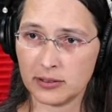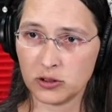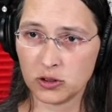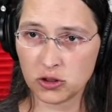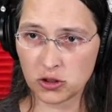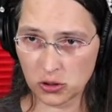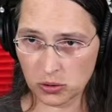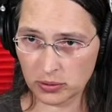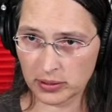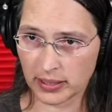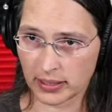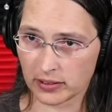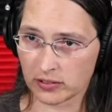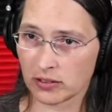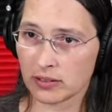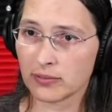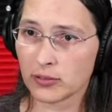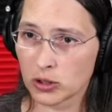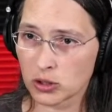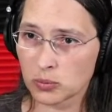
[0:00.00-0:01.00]
2 things. The
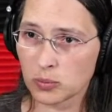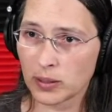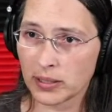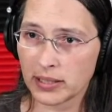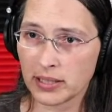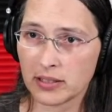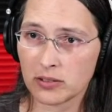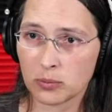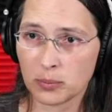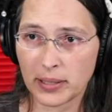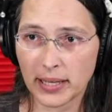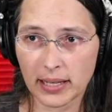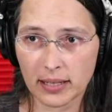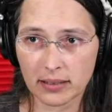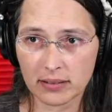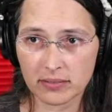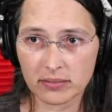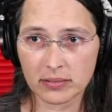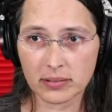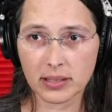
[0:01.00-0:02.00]
first one is we
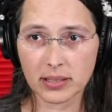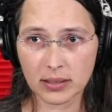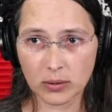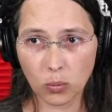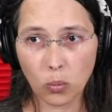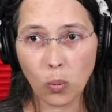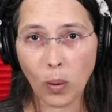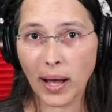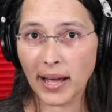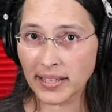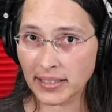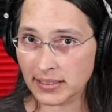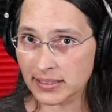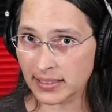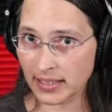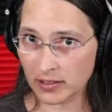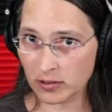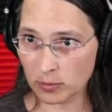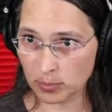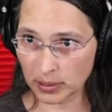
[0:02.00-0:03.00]
have Y
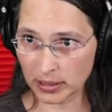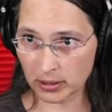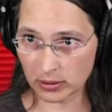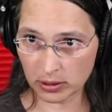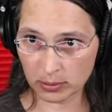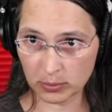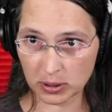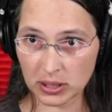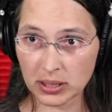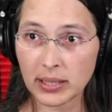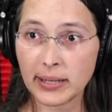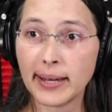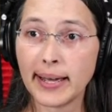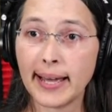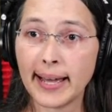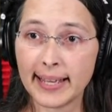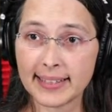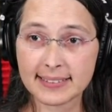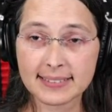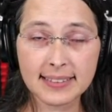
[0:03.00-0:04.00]
contains the player number.
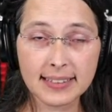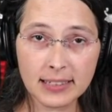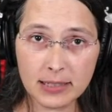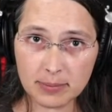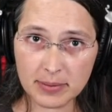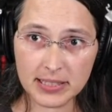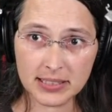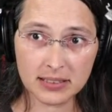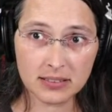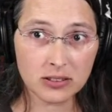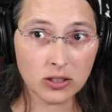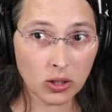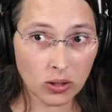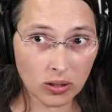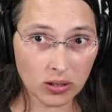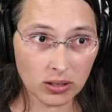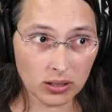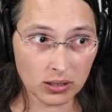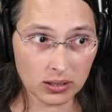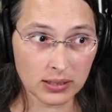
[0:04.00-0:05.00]
At the time this is
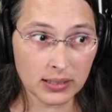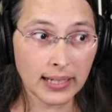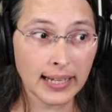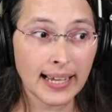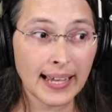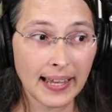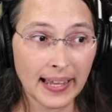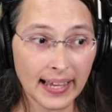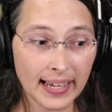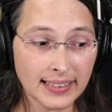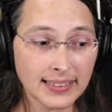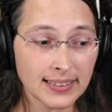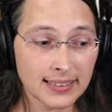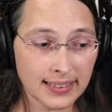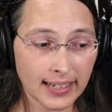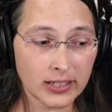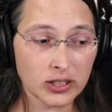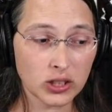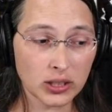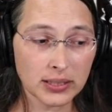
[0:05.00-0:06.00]
called, X is actually